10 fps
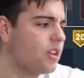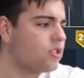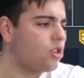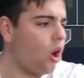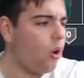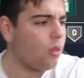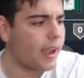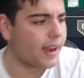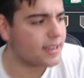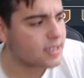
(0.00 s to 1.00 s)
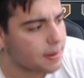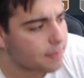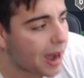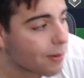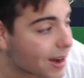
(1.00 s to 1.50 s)
So like I
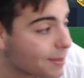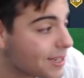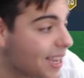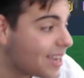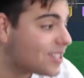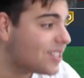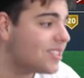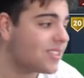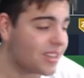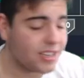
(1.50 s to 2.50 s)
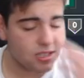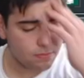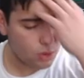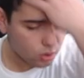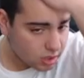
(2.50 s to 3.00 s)
said, my recommendations is
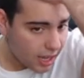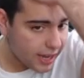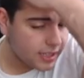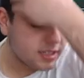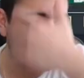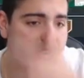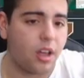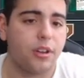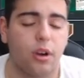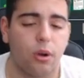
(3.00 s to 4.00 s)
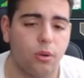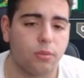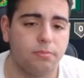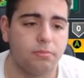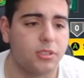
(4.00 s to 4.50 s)
most likely sell
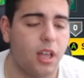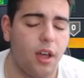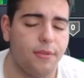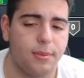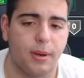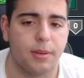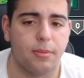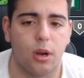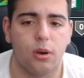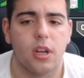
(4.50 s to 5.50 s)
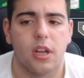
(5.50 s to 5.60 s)
everybody, bro.